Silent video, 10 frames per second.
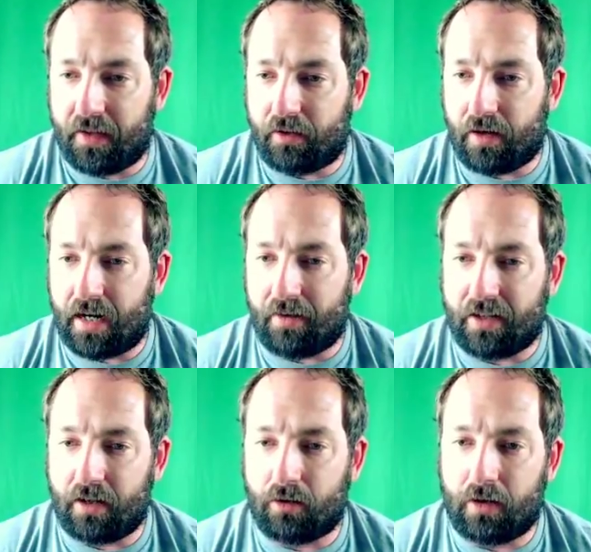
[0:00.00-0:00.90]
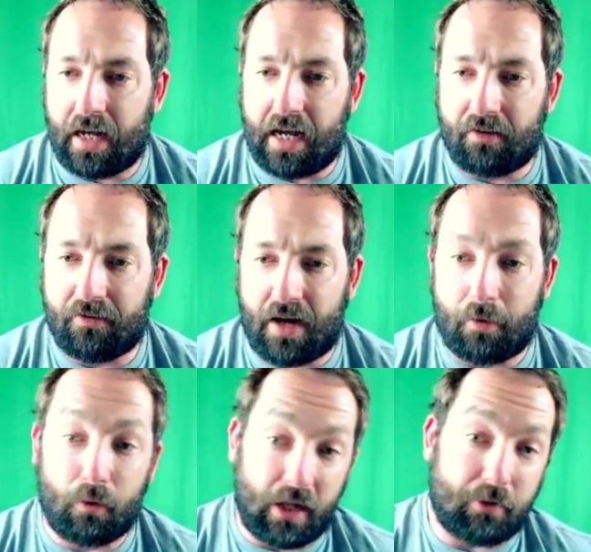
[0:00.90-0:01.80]
Tried everything, including adding
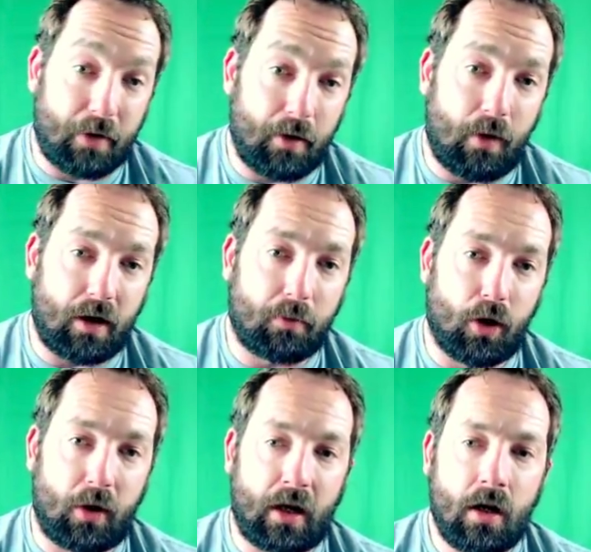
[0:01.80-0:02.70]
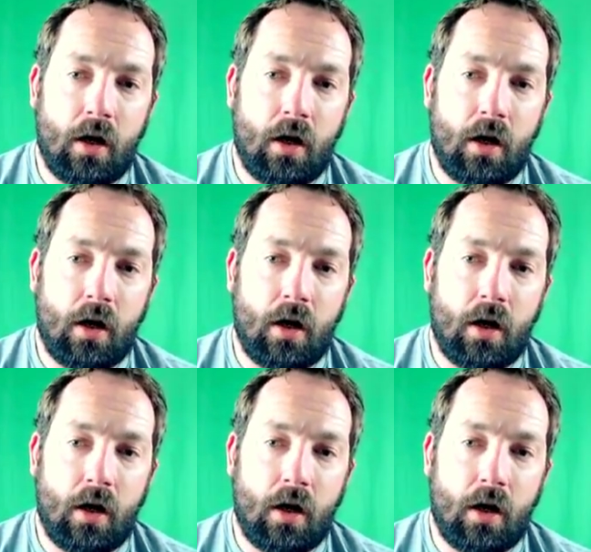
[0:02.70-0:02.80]
fiber. Well, that's probably why you're bloating.